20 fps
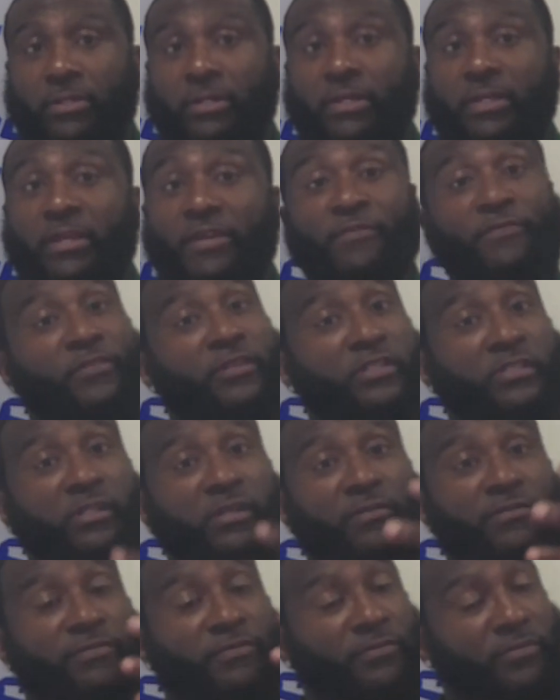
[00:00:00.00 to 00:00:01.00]
If he's
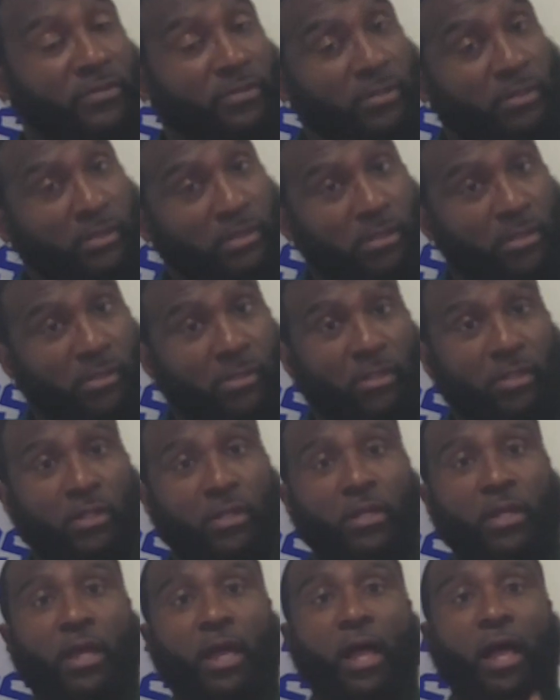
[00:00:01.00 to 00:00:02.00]
of
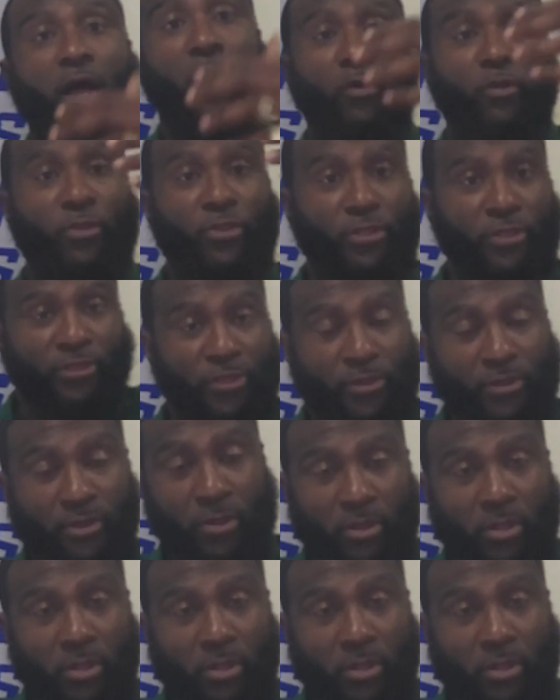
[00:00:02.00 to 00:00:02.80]
health,